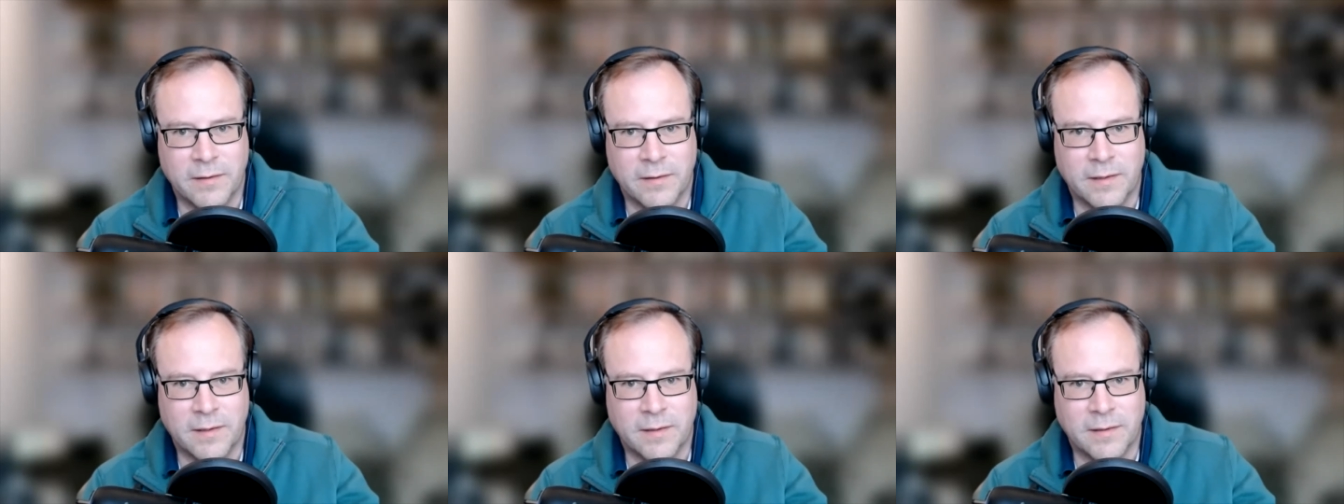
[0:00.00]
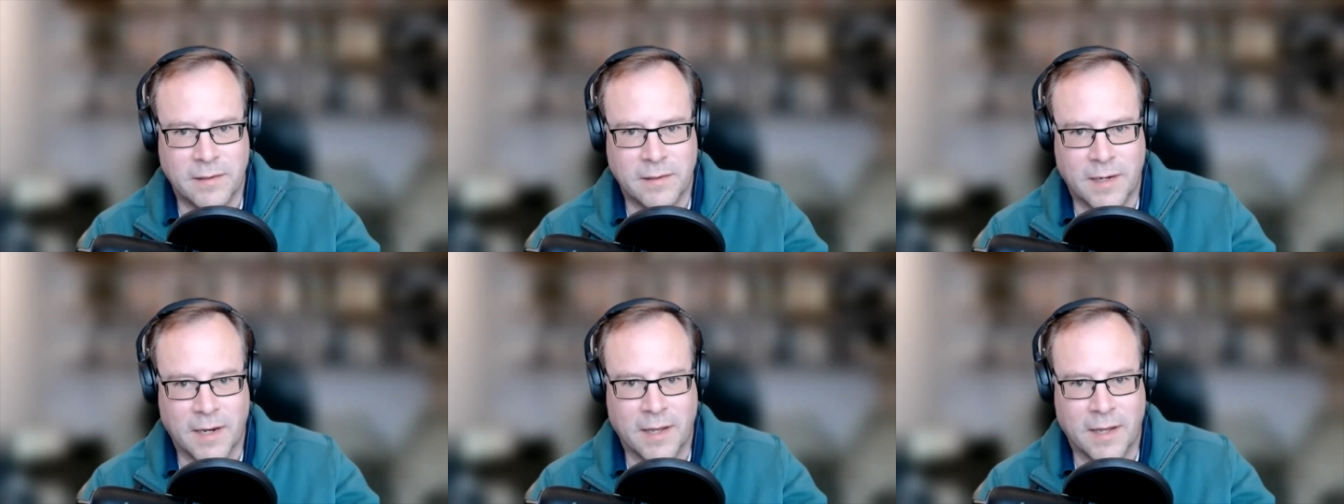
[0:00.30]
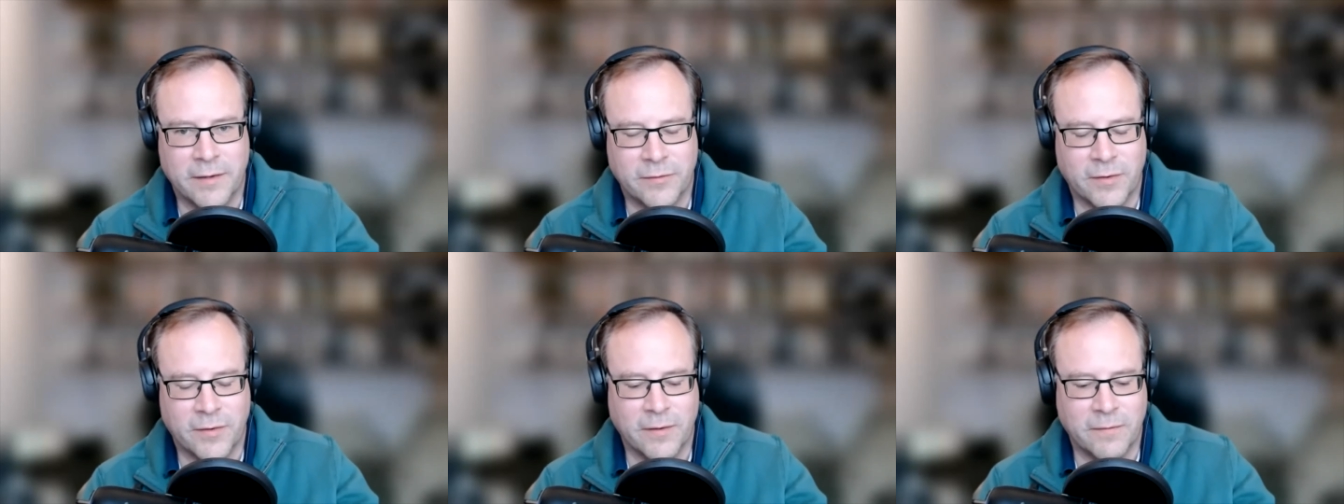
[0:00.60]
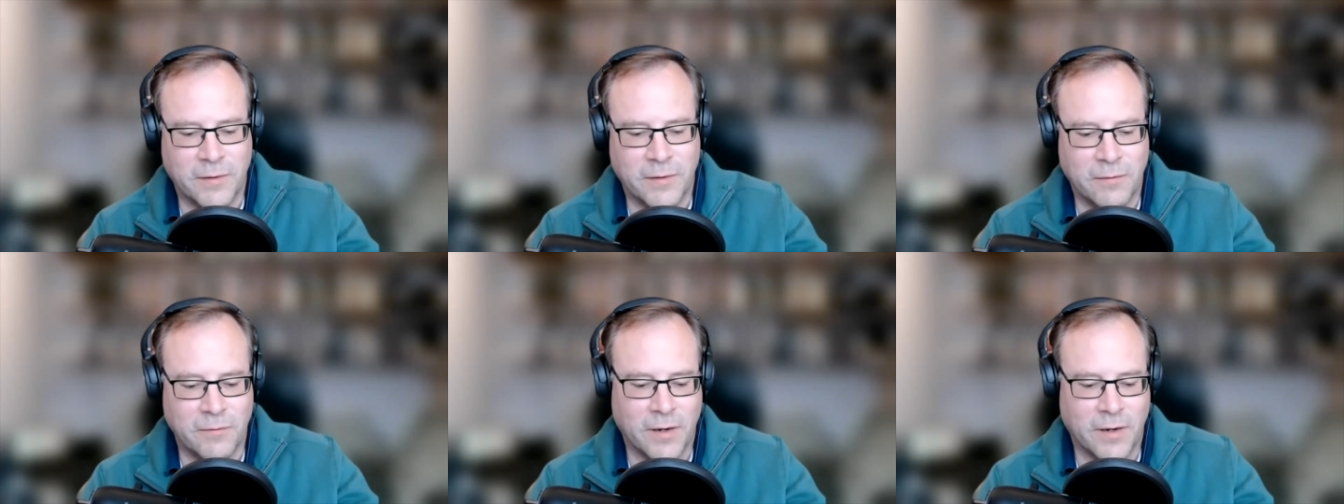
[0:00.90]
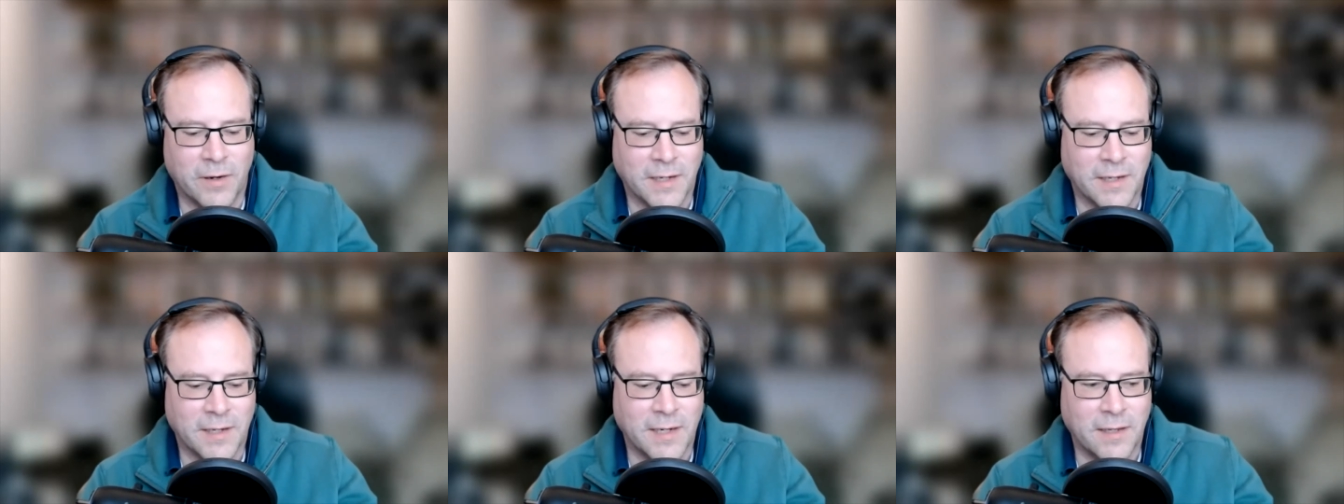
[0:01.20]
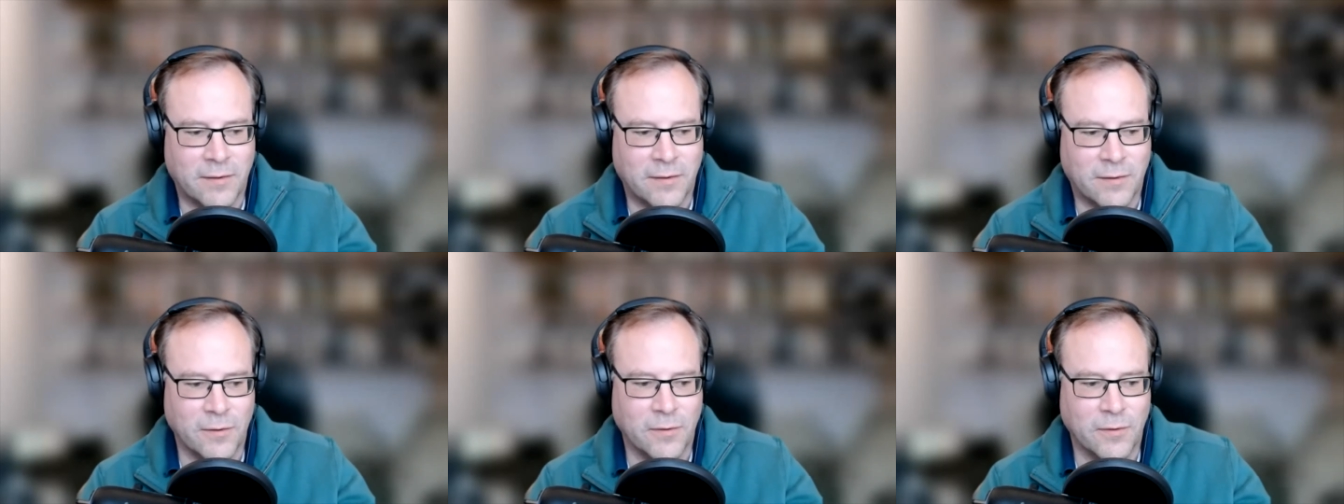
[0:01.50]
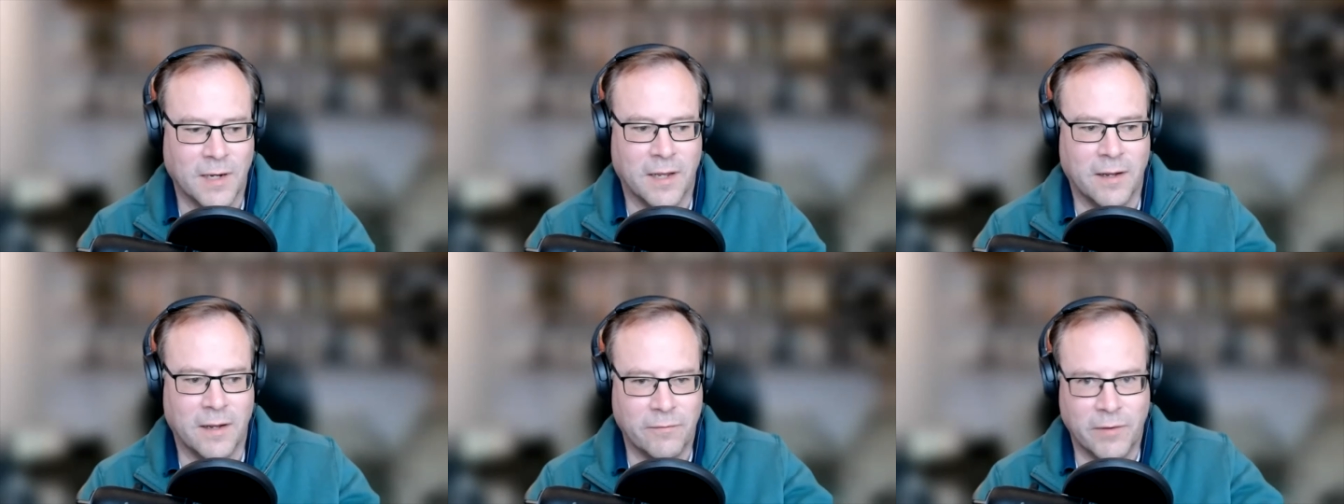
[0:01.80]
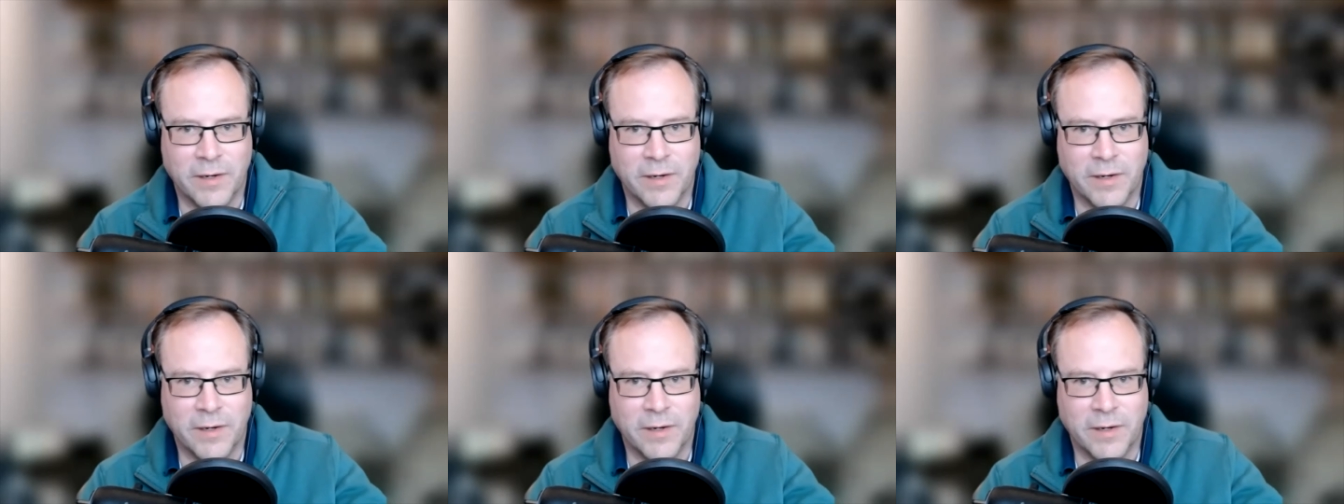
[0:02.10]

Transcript: client so if you're running an eth2 client run